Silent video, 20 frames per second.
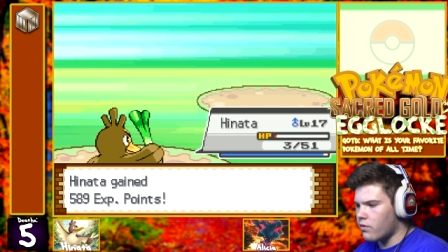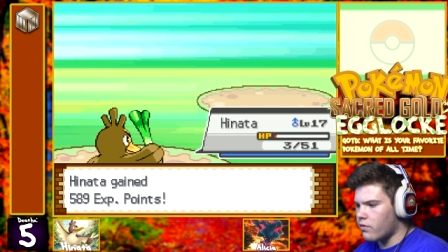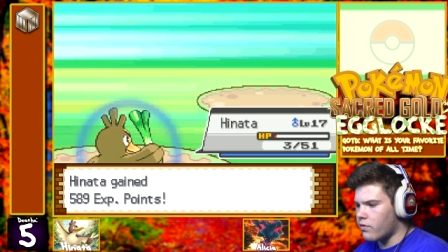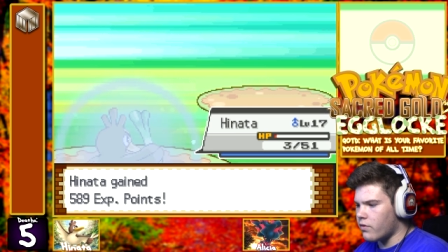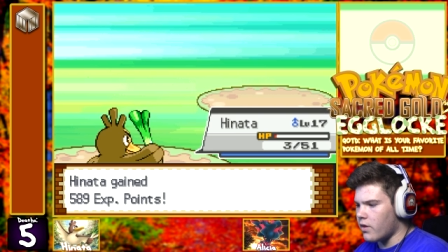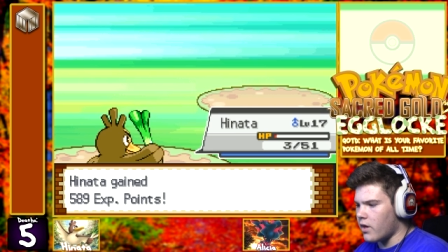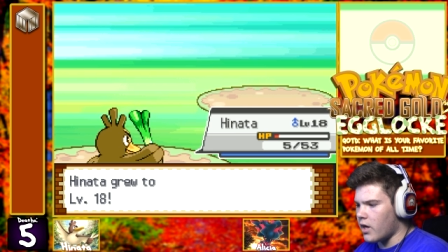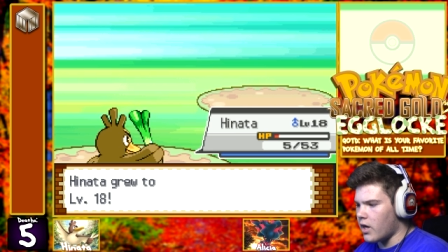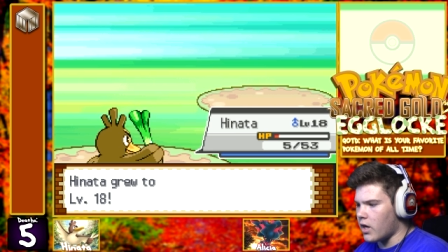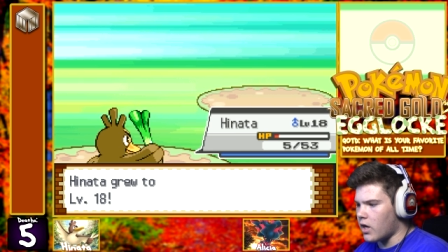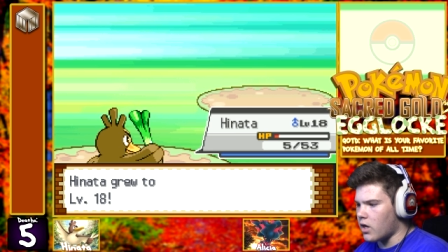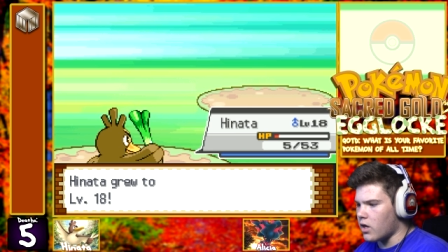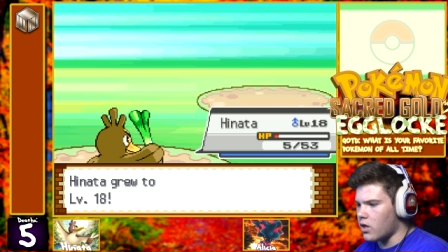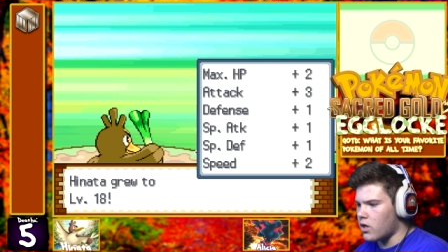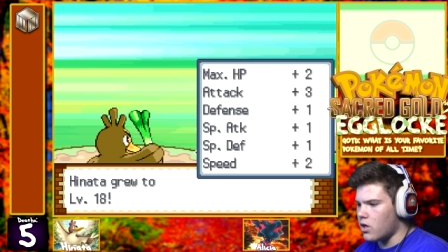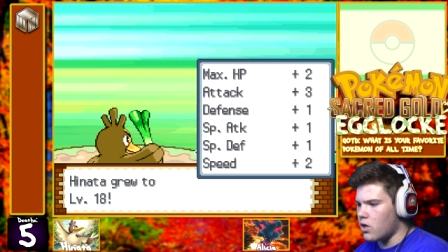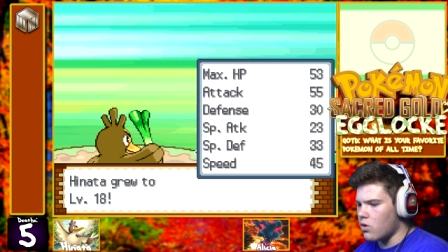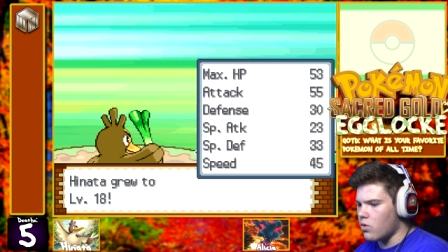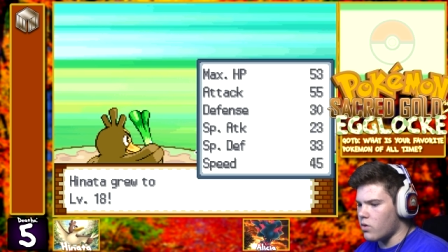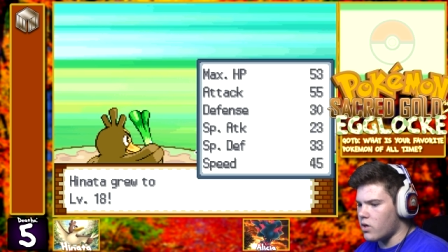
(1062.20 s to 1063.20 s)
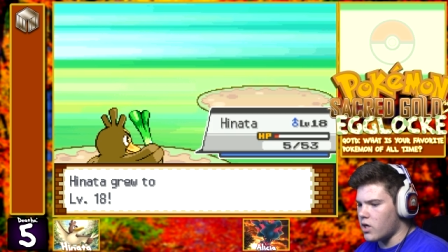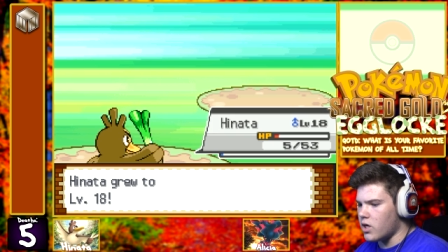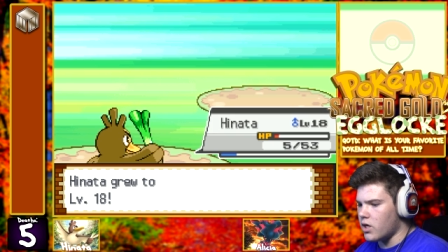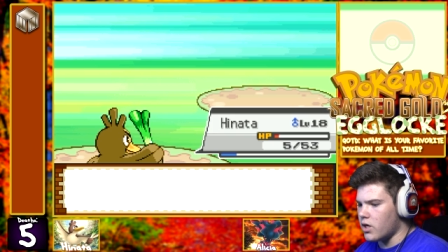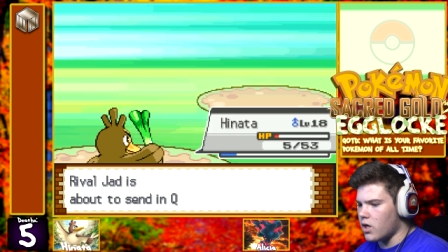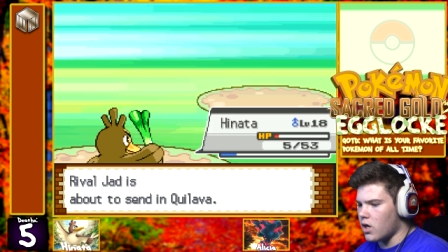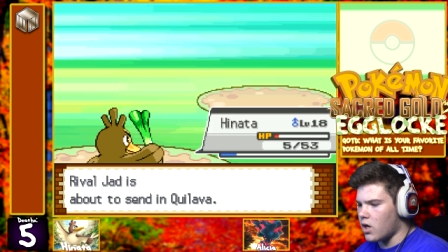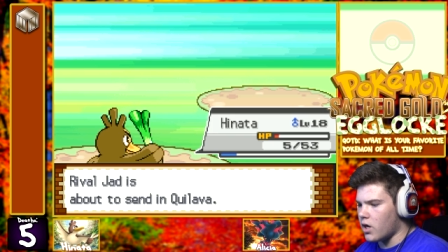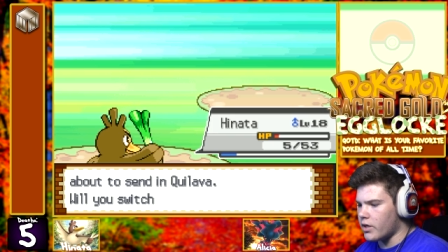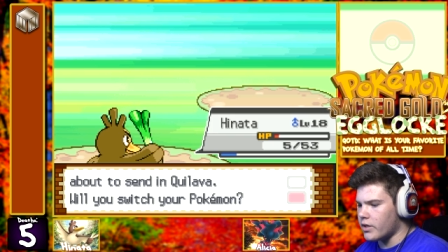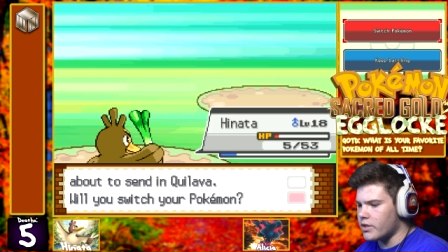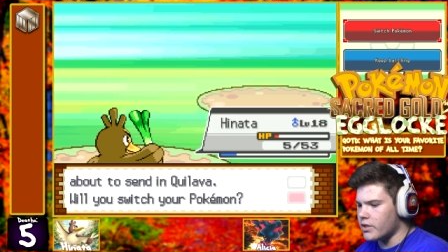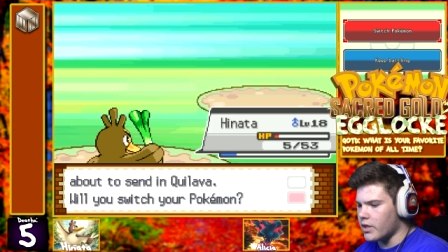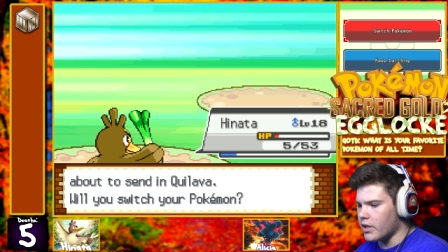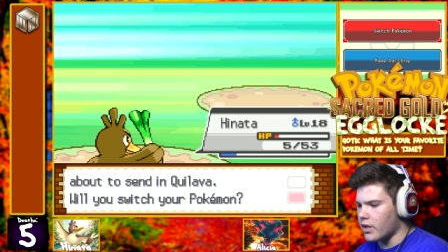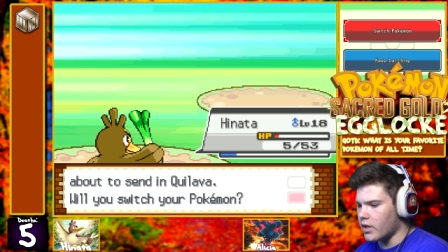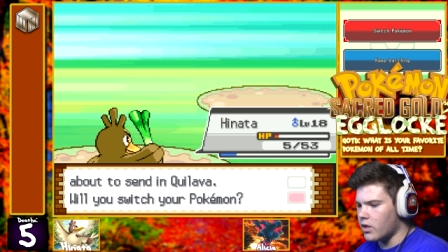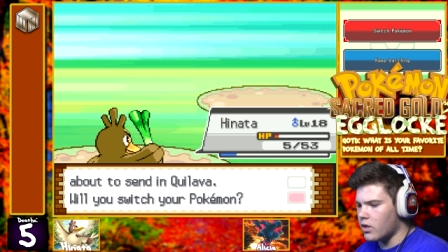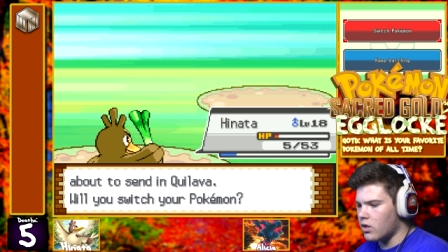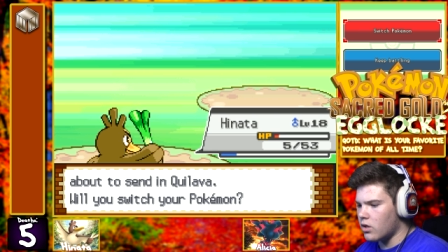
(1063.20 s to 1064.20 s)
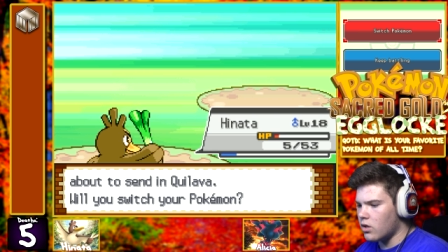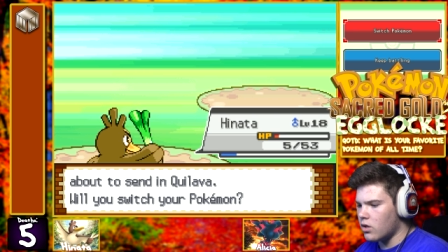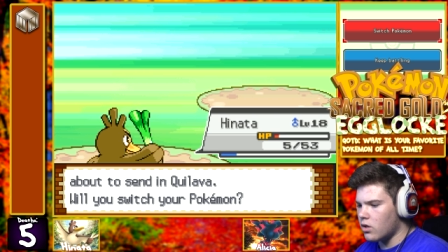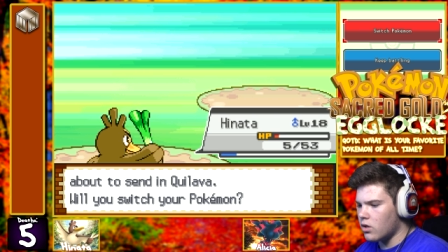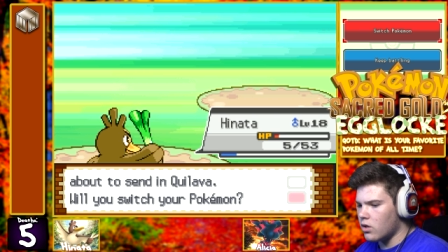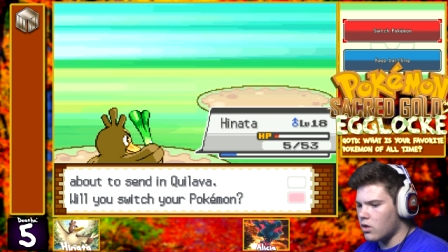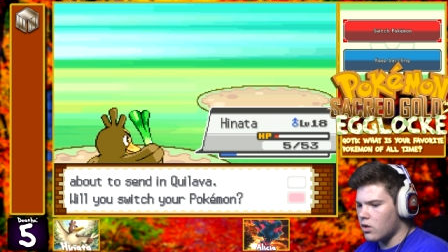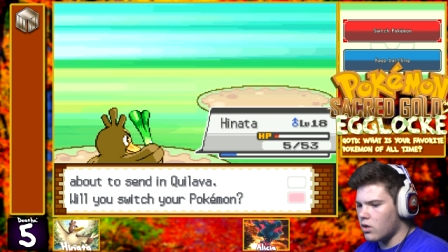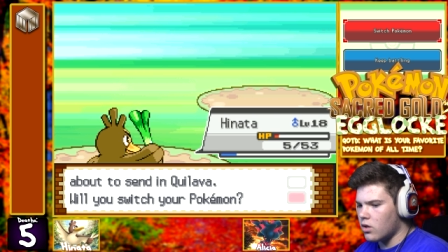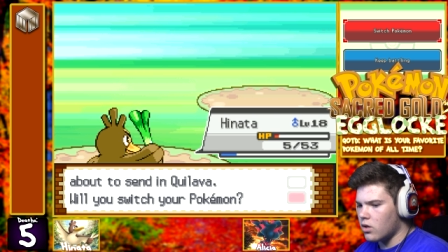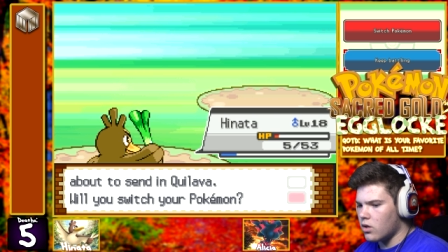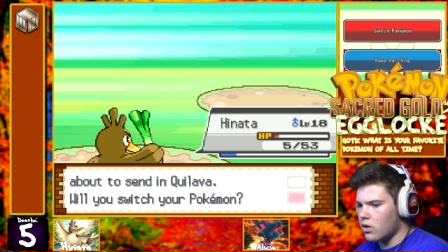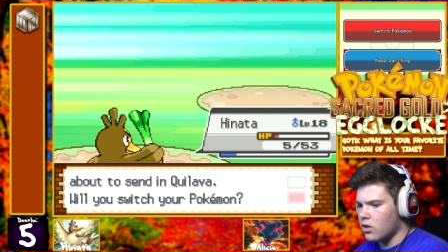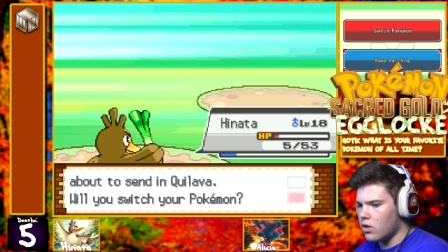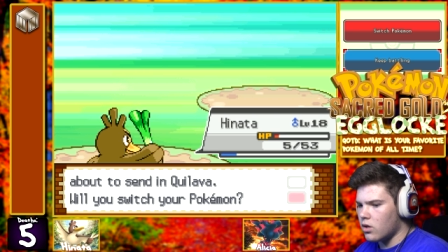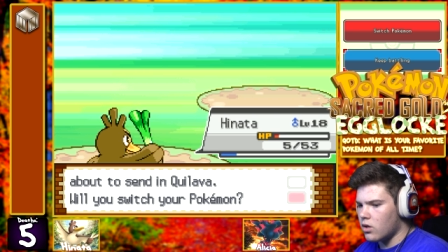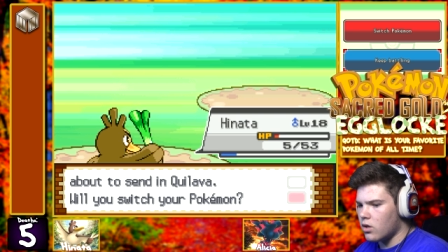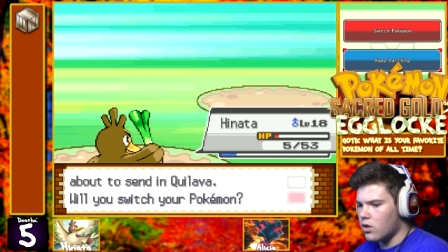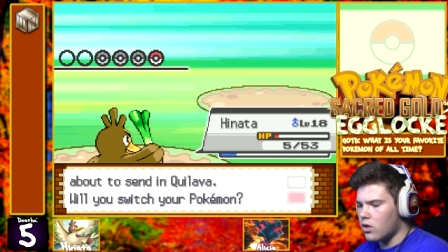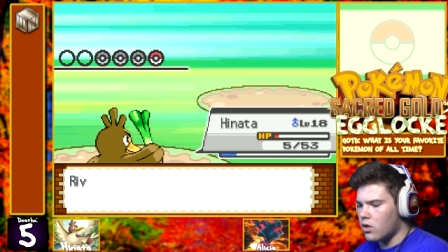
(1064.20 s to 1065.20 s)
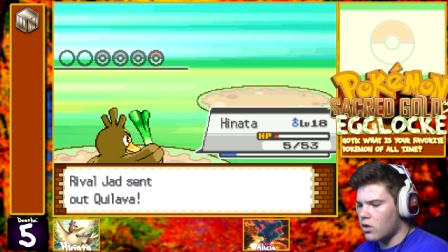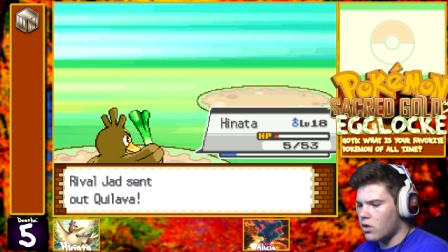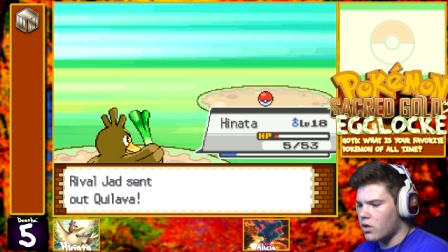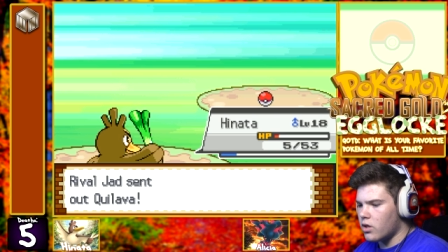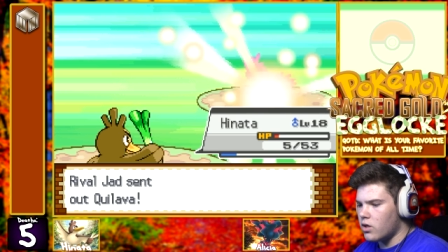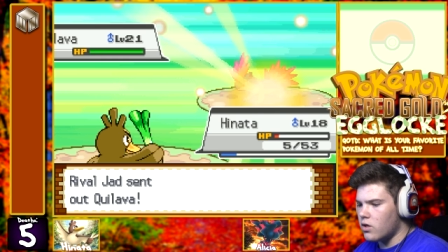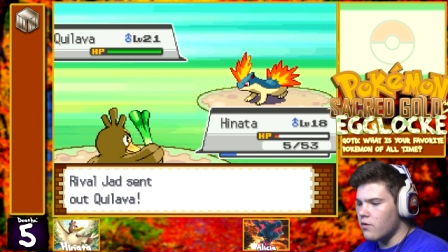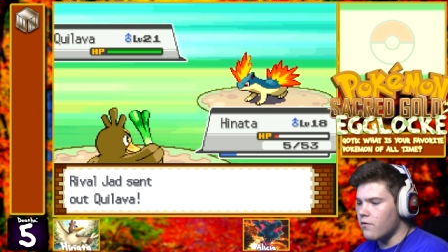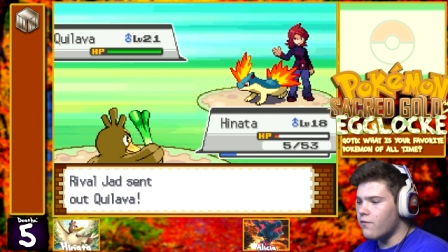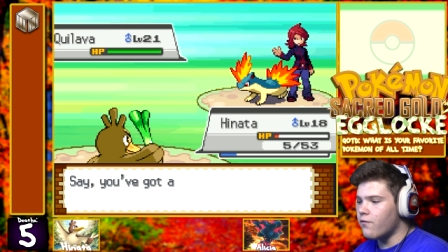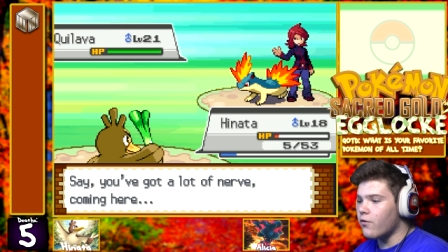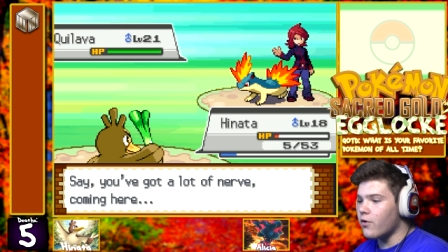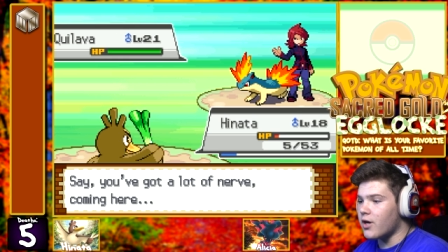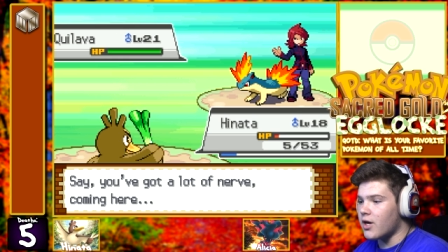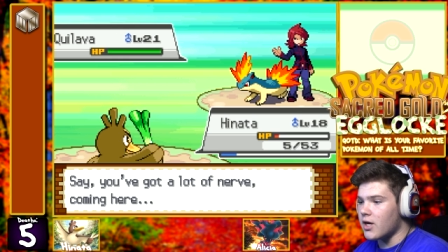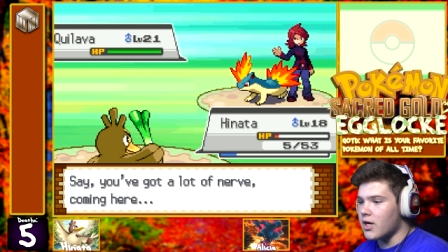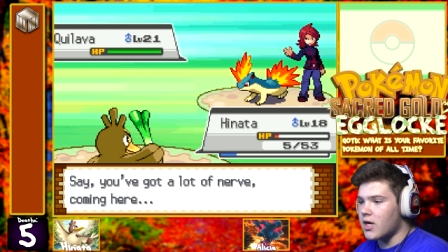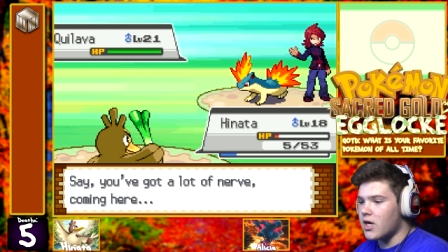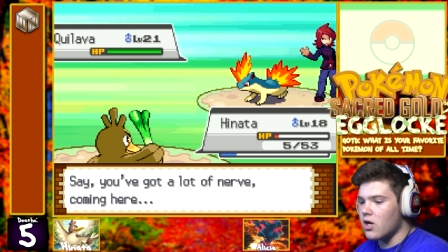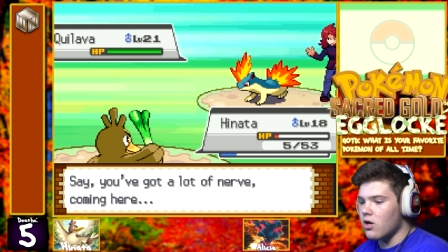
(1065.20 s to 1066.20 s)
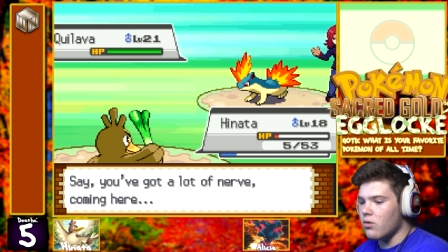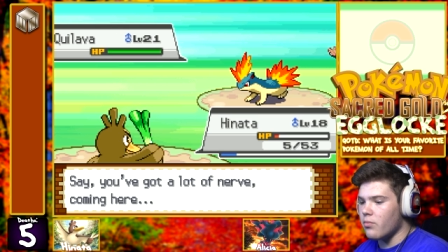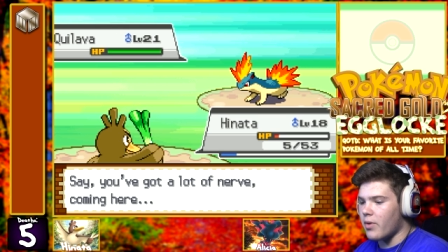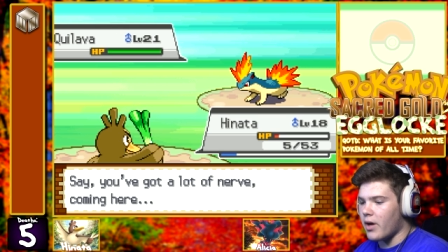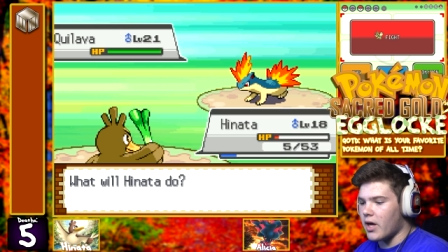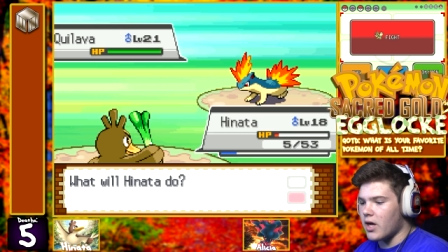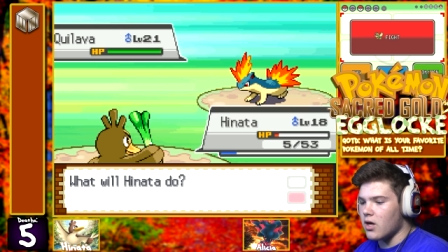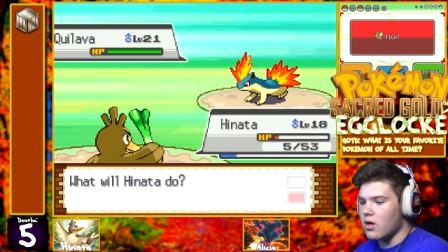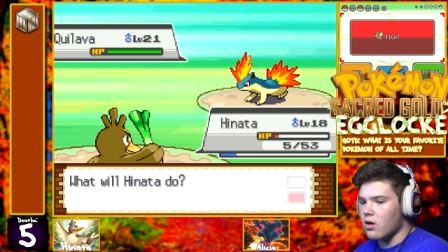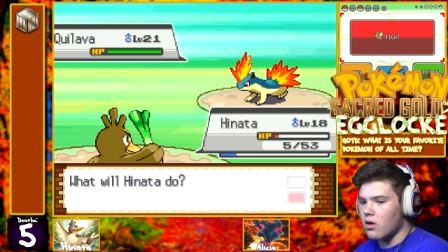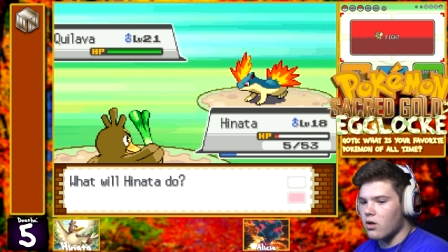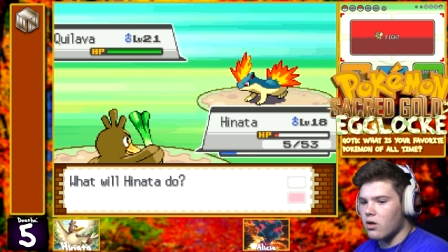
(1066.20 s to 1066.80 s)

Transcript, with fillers: Thank you, Hinata. You freaking kill my...